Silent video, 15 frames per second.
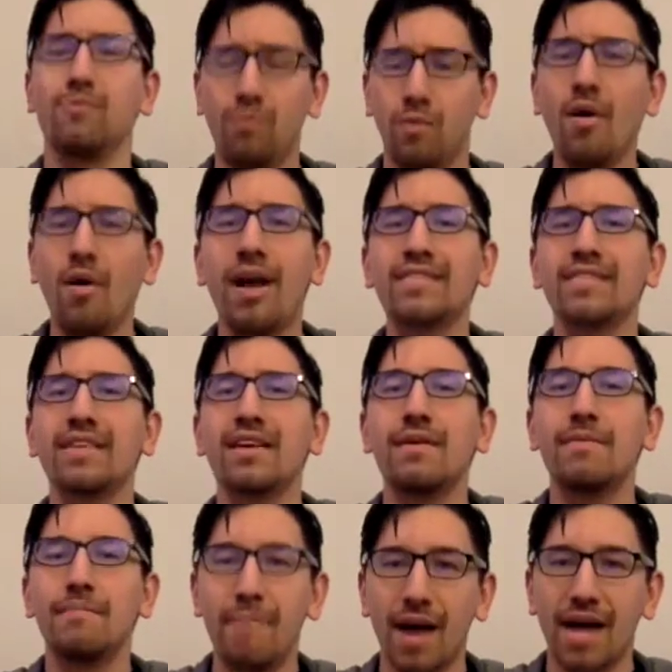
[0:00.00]
What
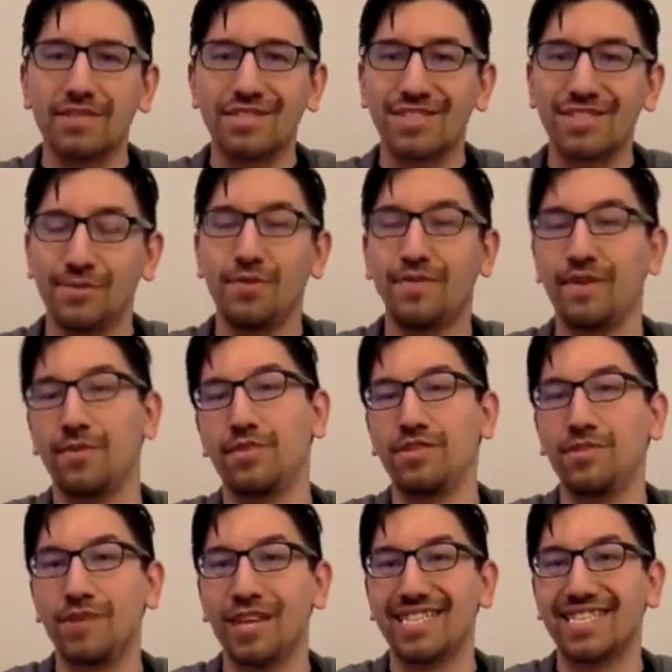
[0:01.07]
monster movie would
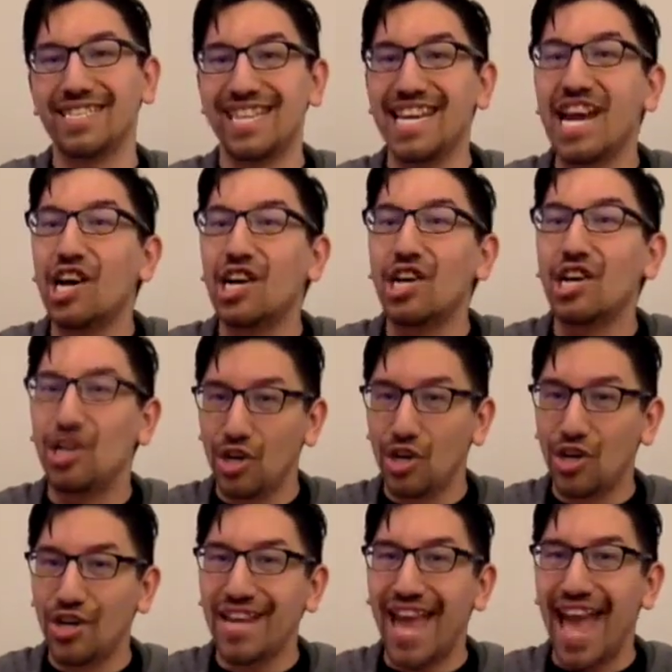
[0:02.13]
you like to see a
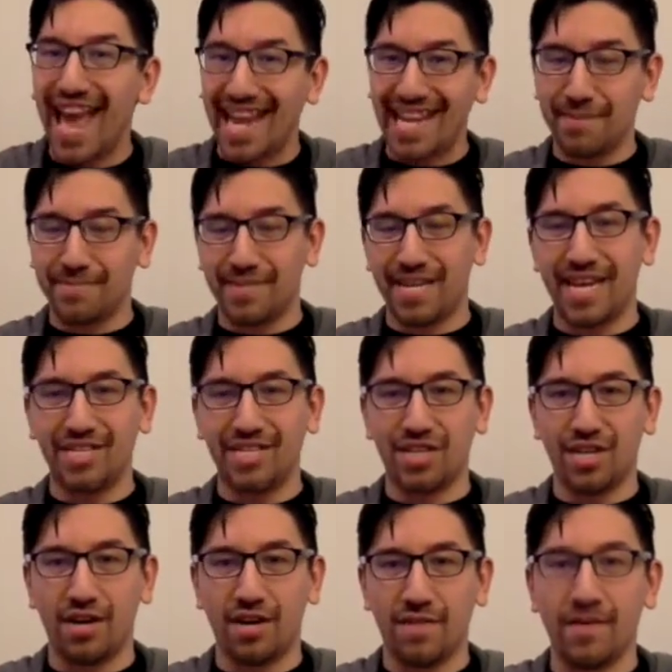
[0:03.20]
good
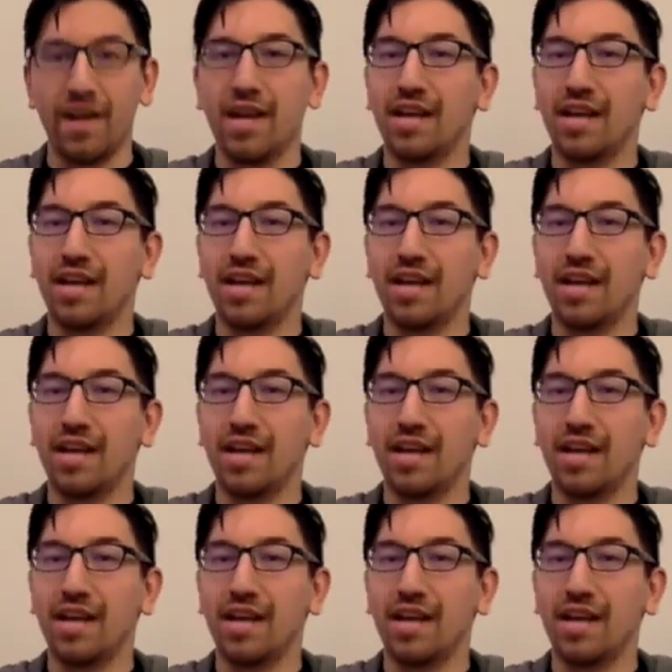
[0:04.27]
adaptation of?